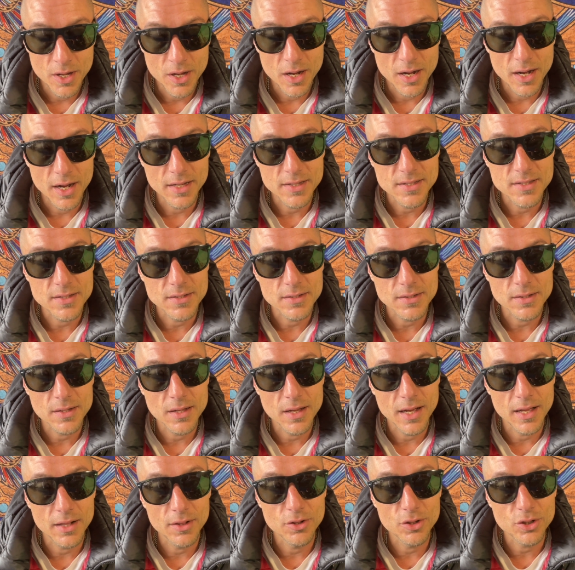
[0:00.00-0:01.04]

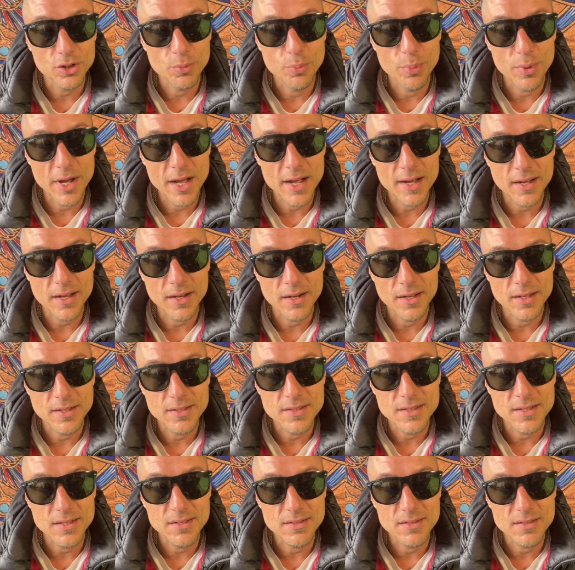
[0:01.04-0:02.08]
I look back and I
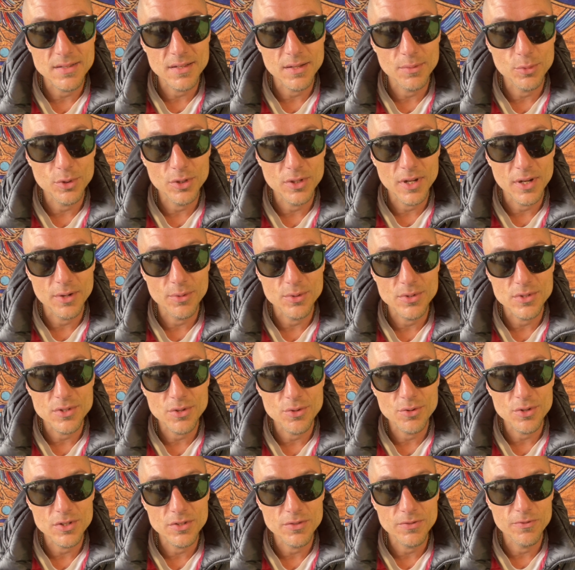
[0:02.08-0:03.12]
seen someone that was
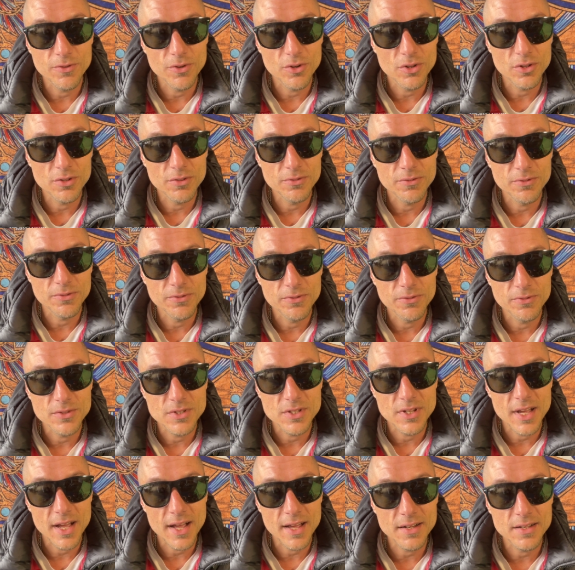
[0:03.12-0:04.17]
always full of
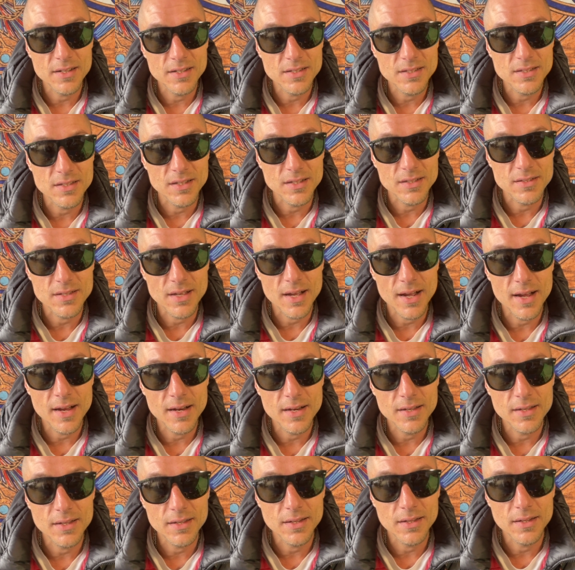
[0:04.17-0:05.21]
sadness,
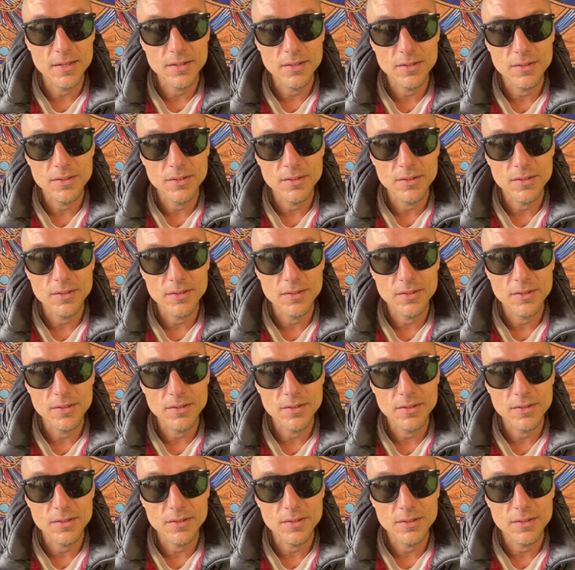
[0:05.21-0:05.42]
anxiety,